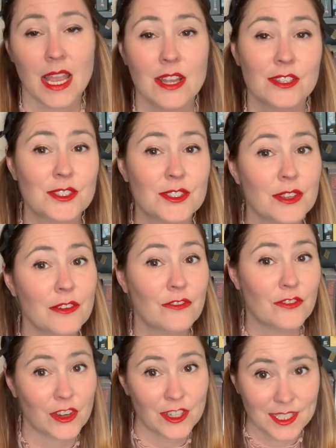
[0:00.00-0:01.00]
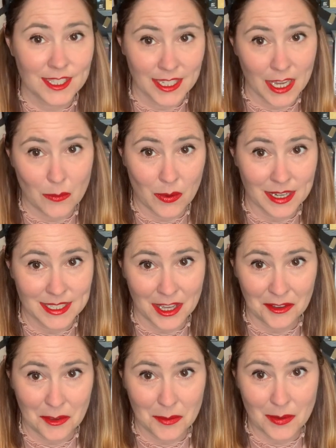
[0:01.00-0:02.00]
So the first thing I want to tell
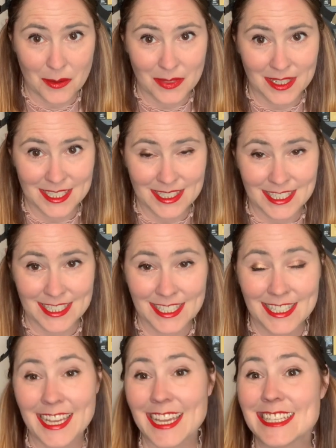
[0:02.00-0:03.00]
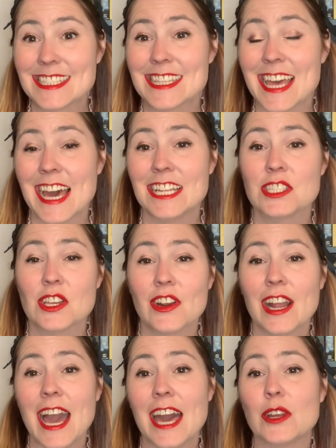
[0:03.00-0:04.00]
you about this season is that
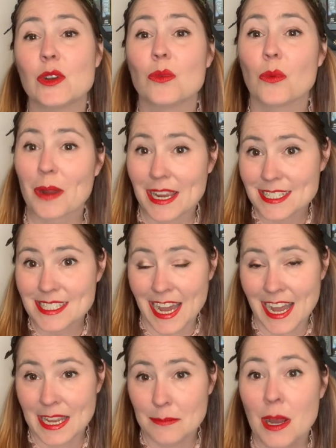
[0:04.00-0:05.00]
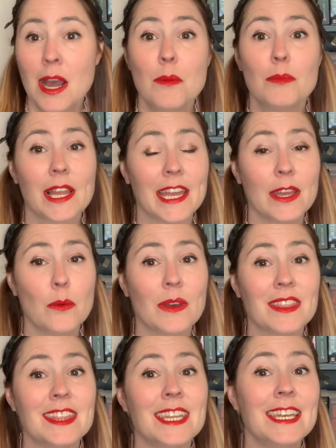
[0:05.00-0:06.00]
Zara had a great time playing
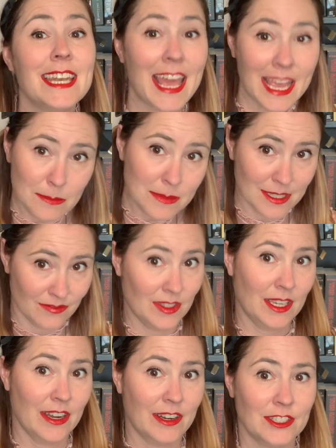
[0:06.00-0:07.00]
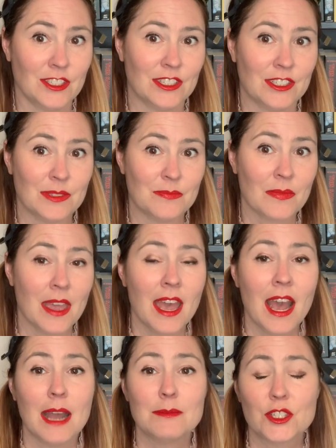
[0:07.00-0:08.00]
with the names of the characters.
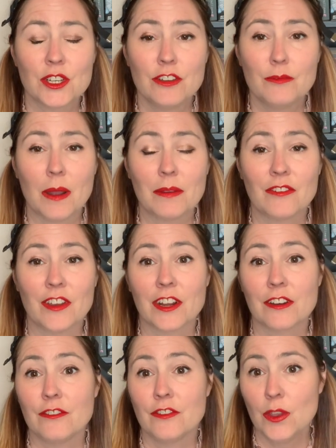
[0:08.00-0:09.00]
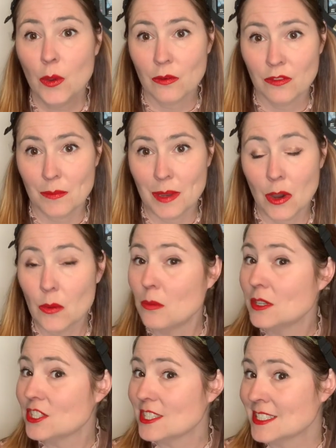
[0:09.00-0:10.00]
I'm sure you've probably figured a few of them out,
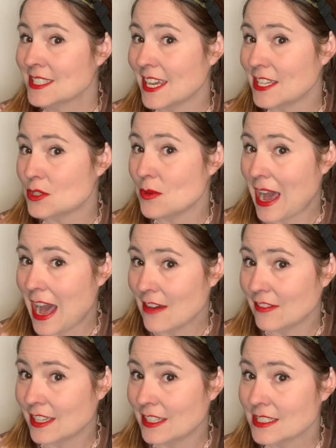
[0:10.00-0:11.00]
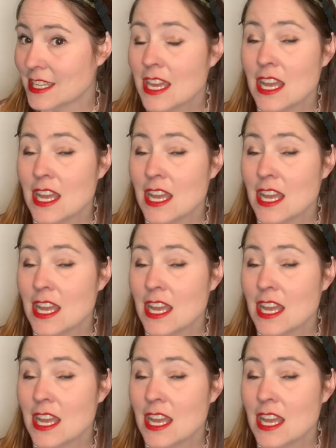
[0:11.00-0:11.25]
but just in case you haven't,